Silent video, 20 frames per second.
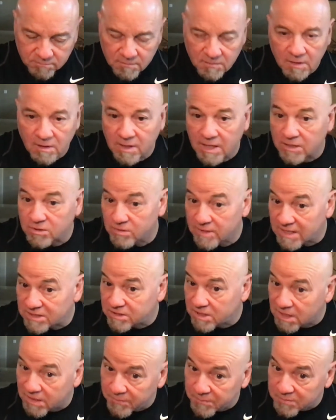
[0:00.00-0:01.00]
Okay, so that's the
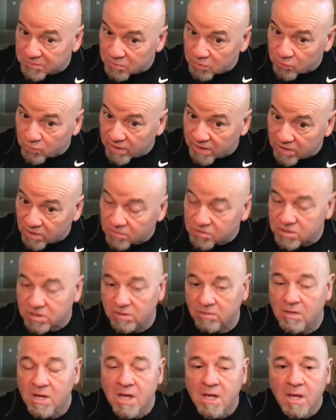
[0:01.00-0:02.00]
difference between those two.
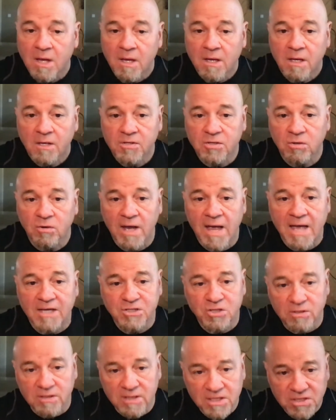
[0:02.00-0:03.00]
So as
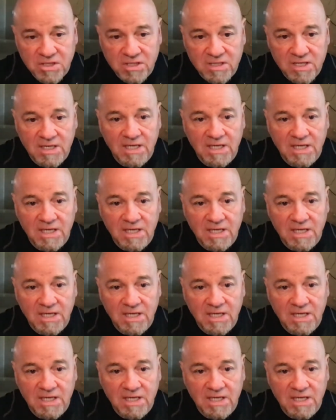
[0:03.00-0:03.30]
you're listening,